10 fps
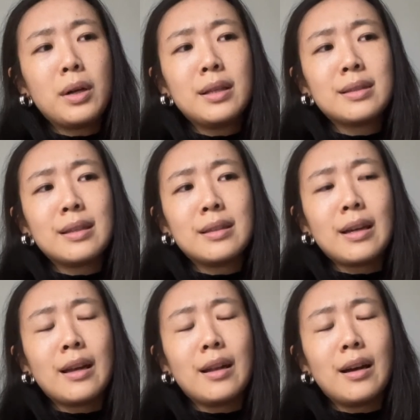is it
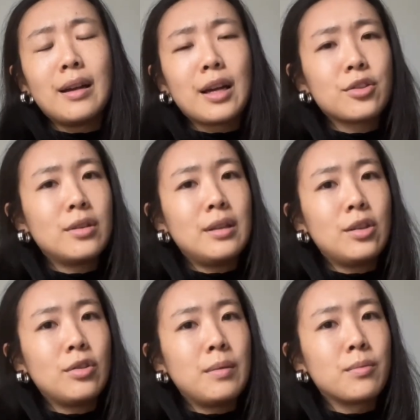that I actually need
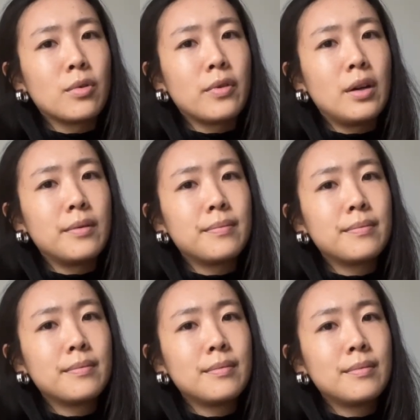to improve on.
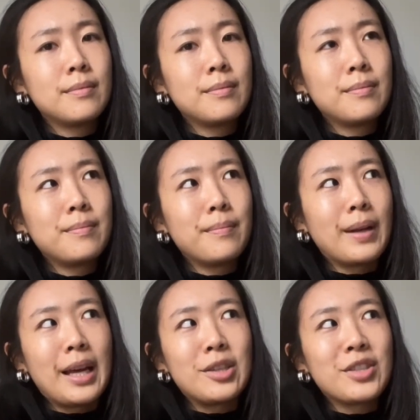But
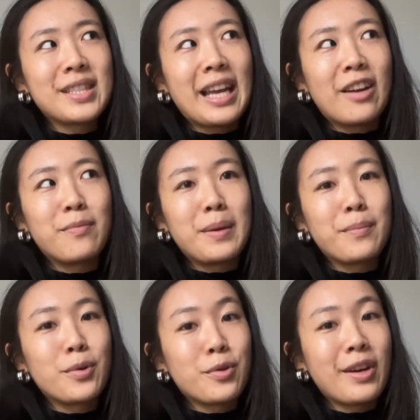I just have been
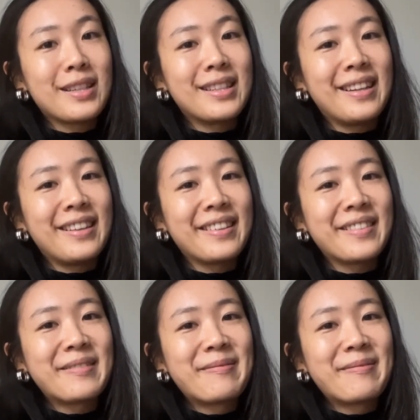procrastinating.